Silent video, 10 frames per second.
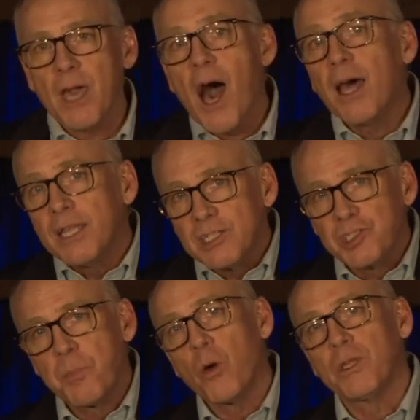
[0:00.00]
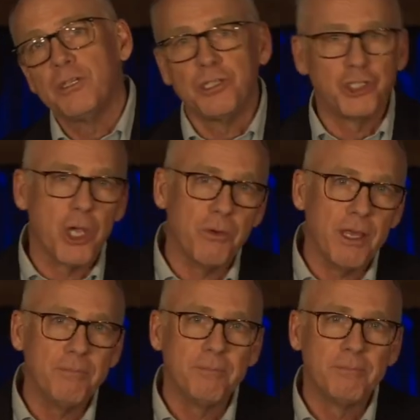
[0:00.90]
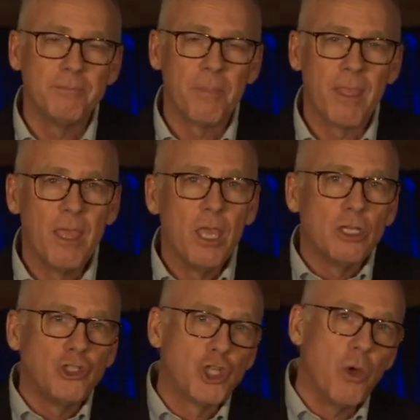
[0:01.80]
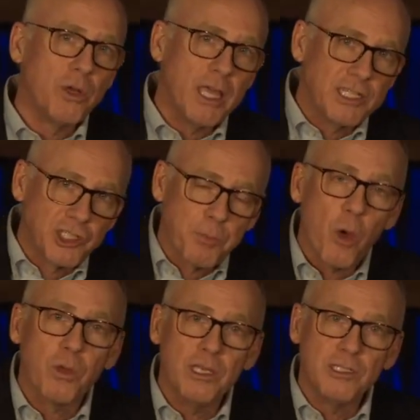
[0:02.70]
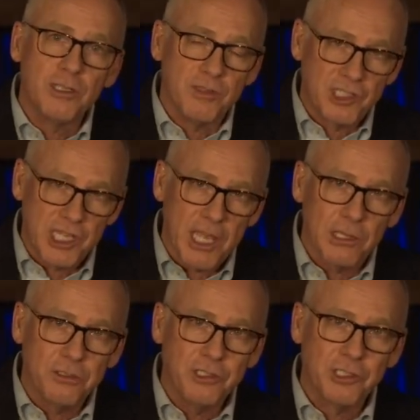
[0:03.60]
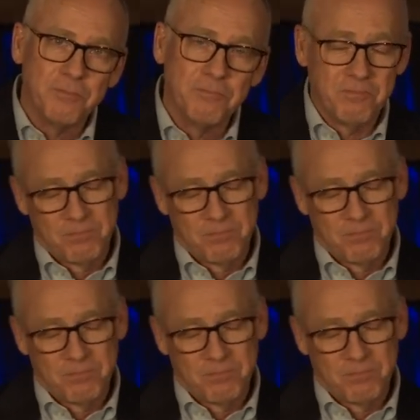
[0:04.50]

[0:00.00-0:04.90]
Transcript: God has spoken to Jonah. Jonah has spoken to the sailors.